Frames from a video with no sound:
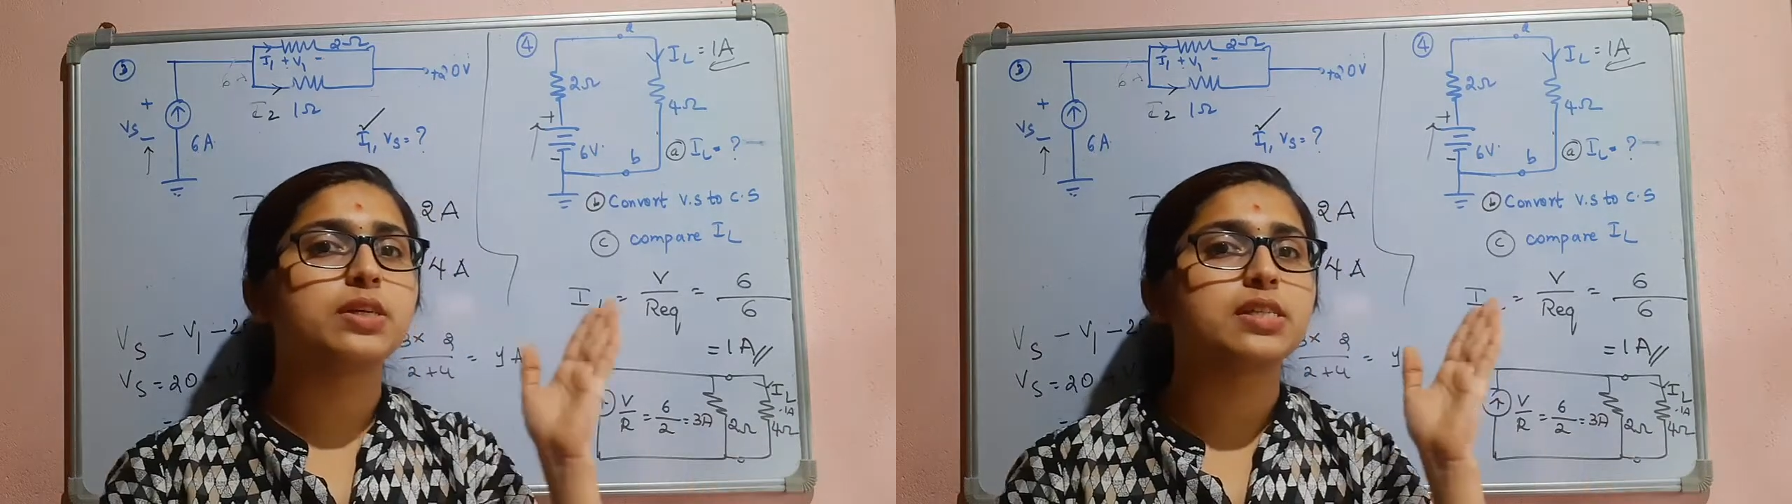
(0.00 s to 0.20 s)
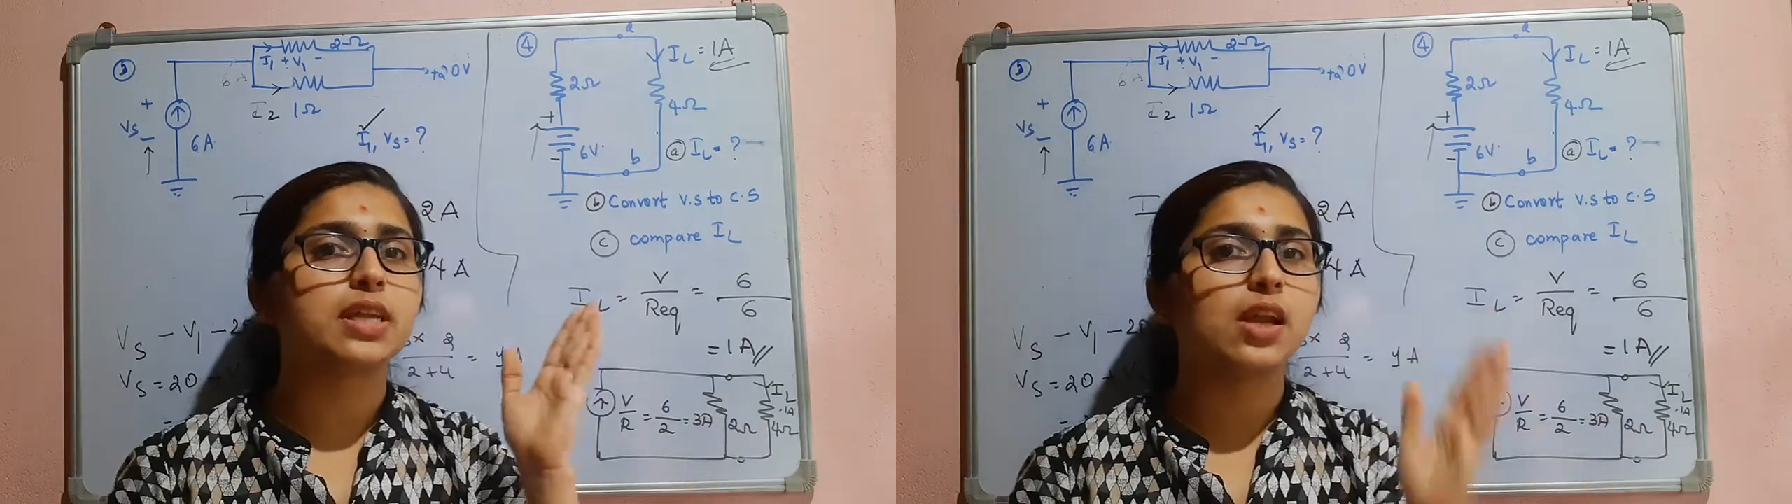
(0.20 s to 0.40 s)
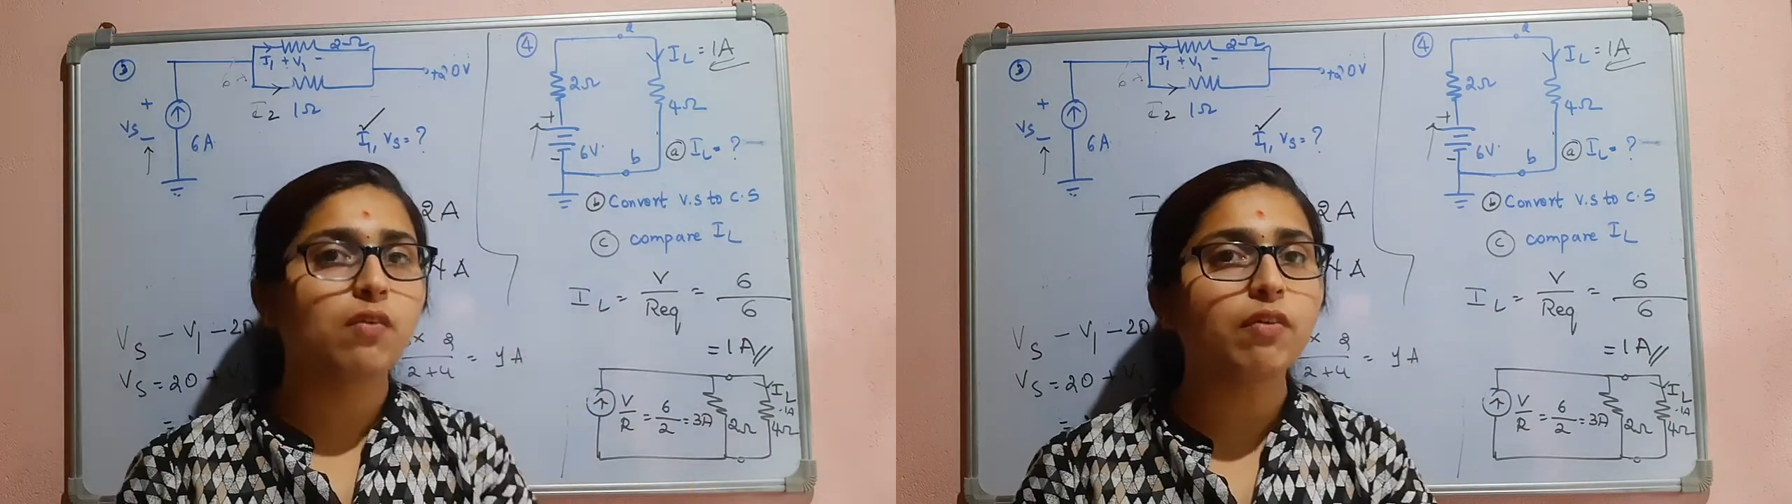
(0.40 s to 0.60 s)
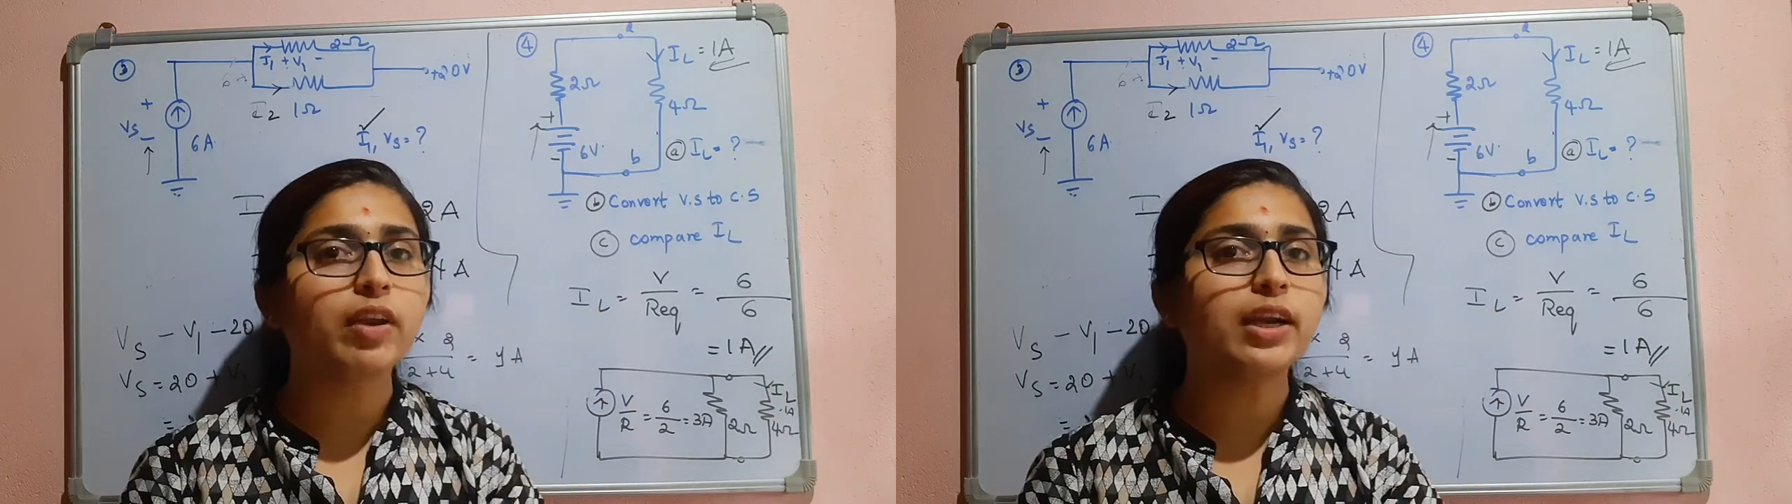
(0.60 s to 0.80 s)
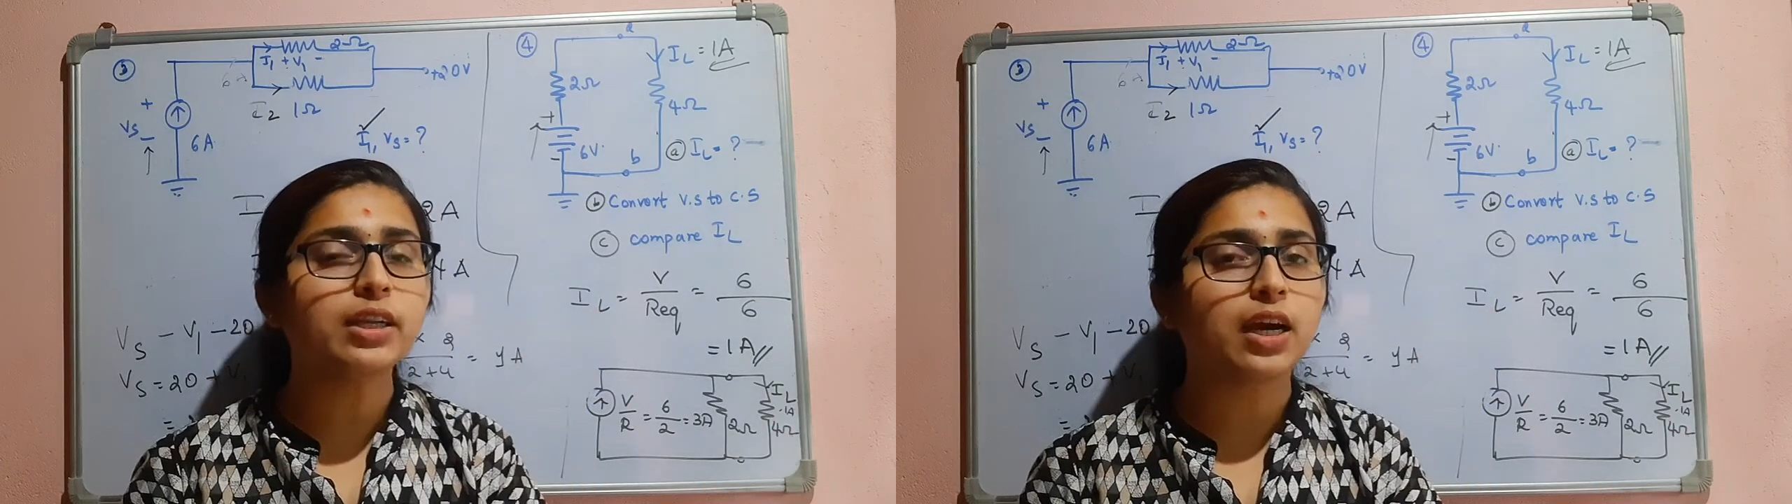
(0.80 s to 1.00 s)
its
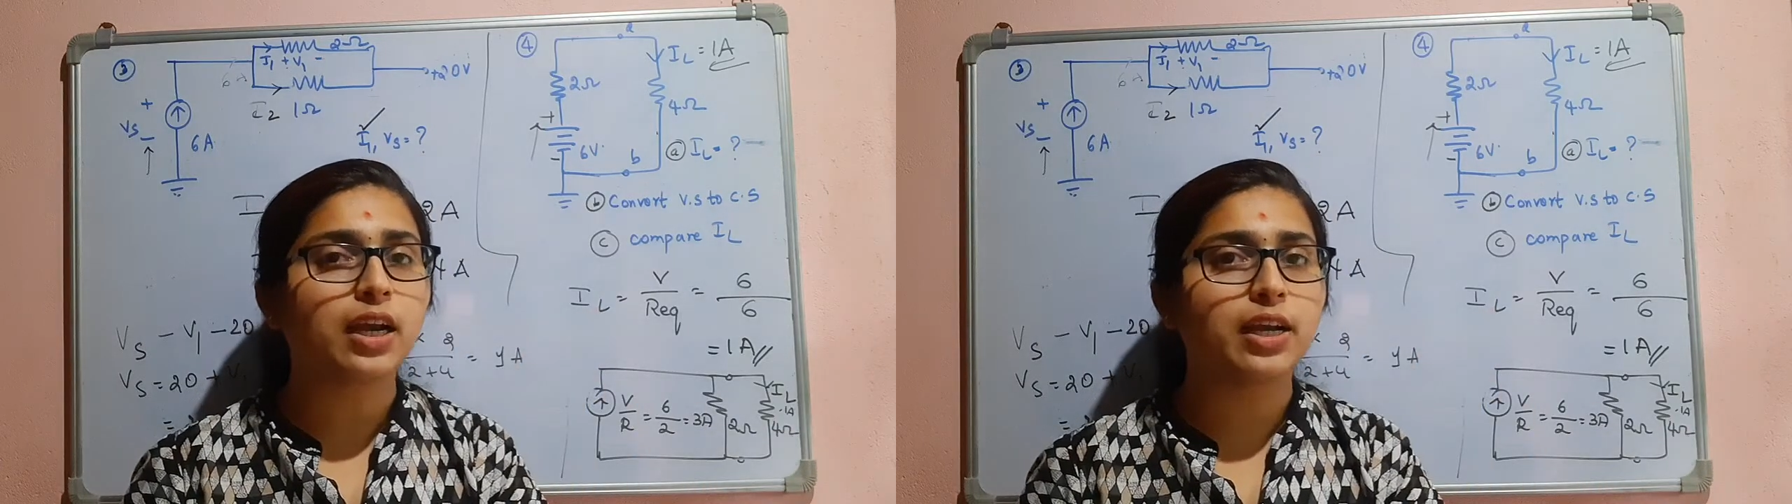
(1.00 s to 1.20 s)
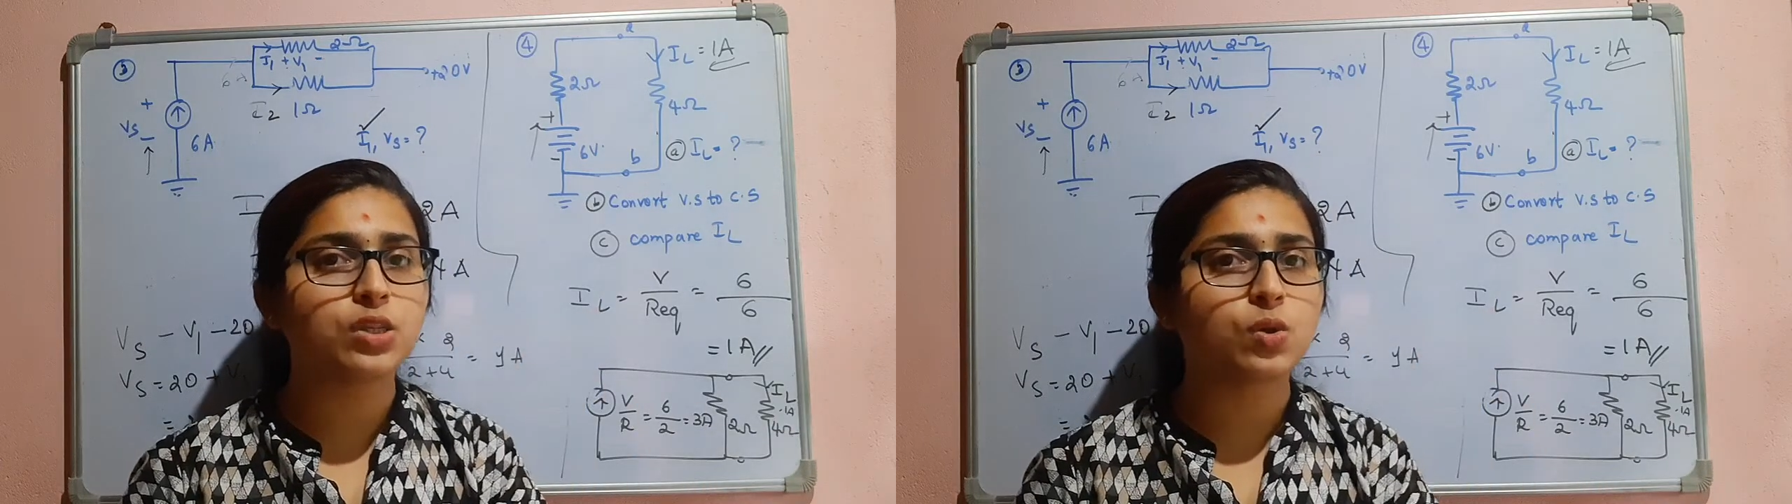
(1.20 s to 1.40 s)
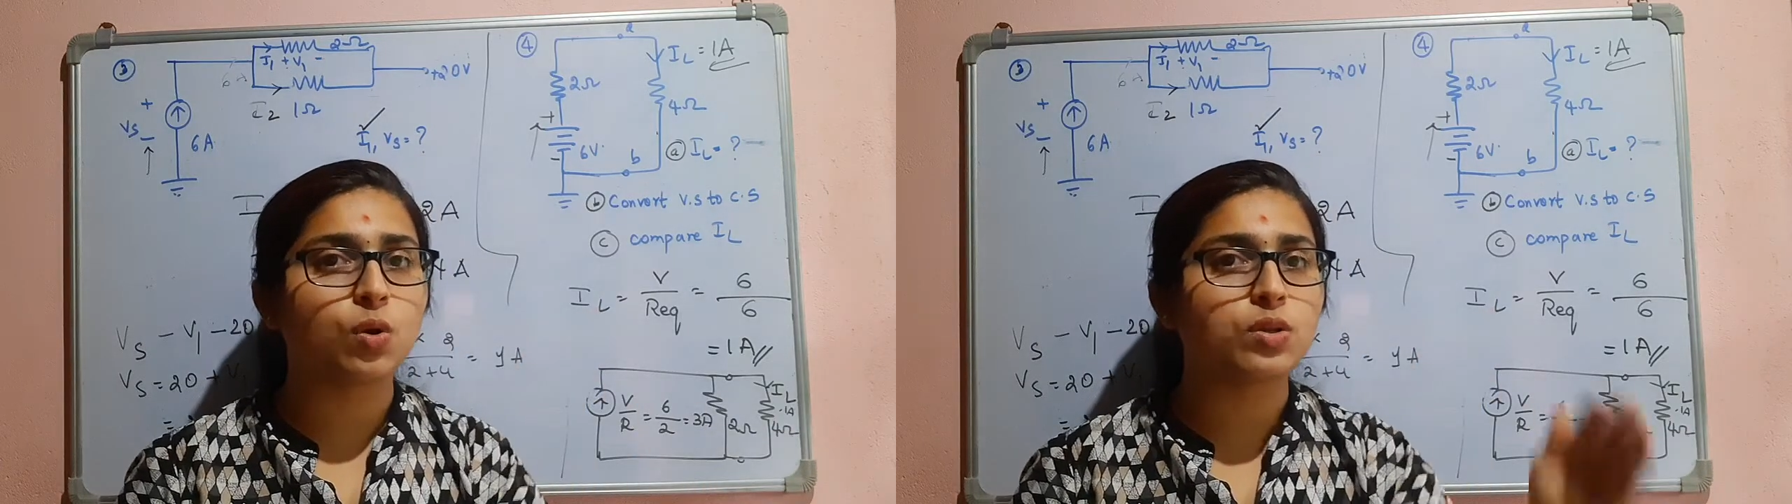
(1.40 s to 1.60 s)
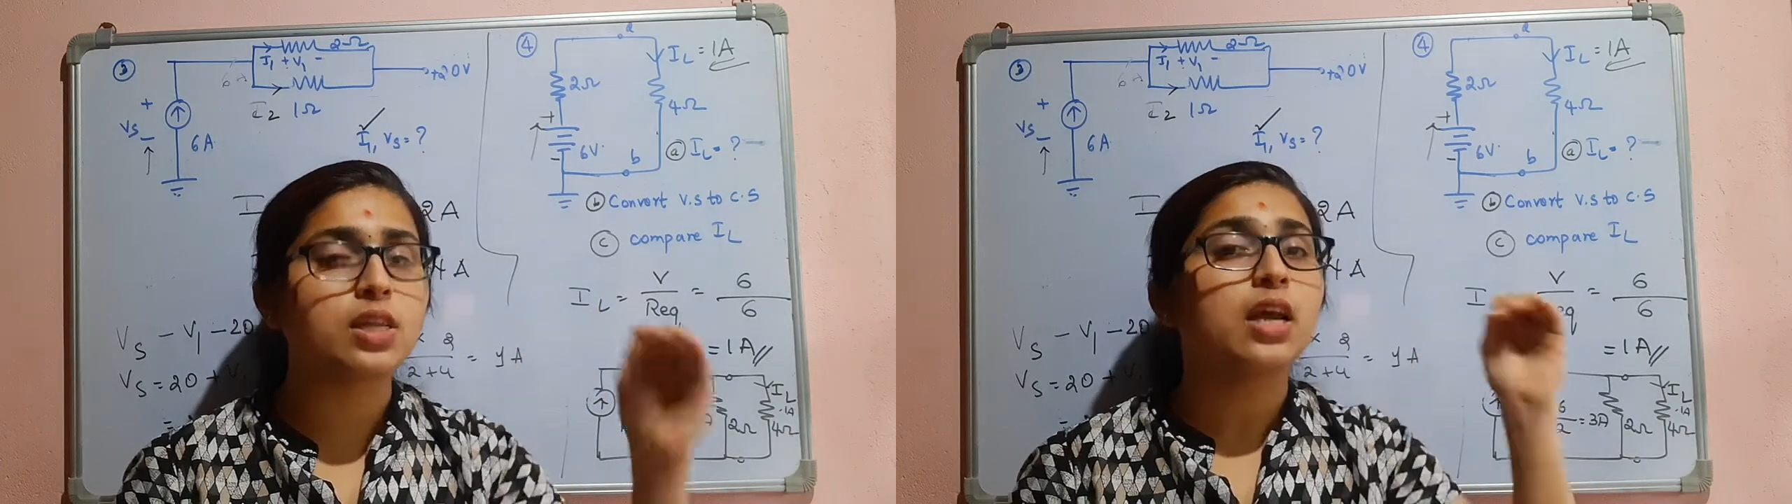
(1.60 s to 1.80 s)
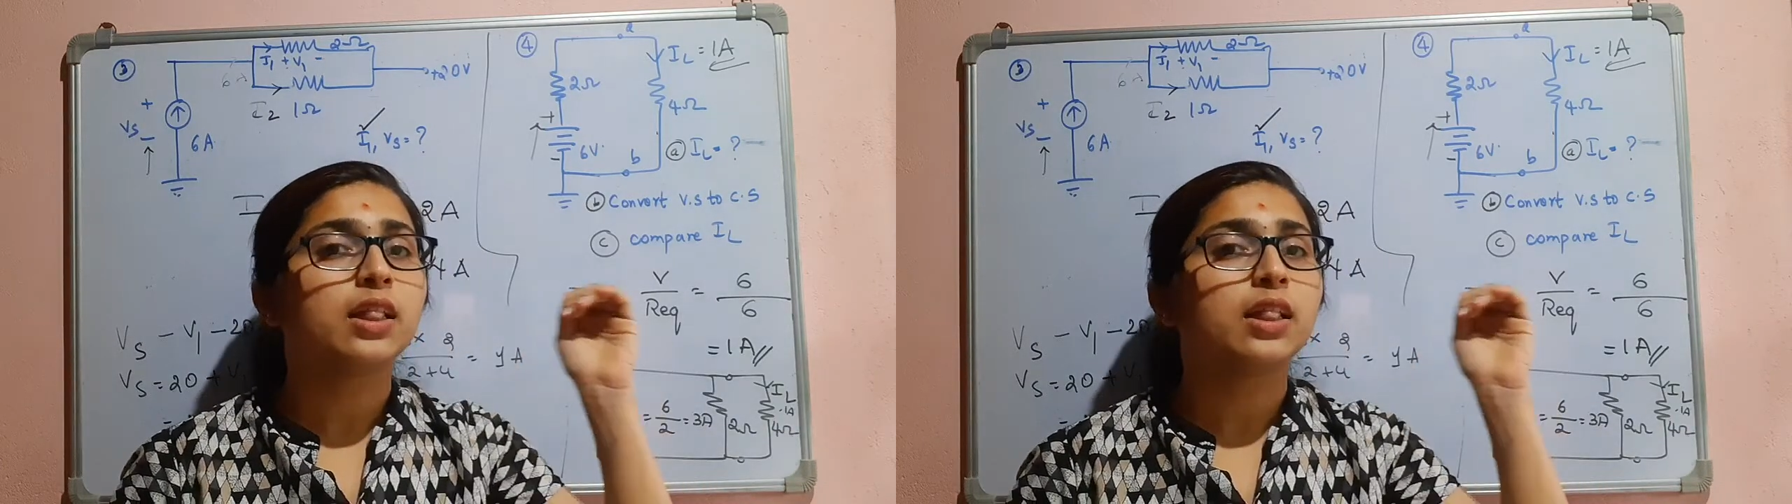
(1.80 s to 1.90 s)
equivalent current source,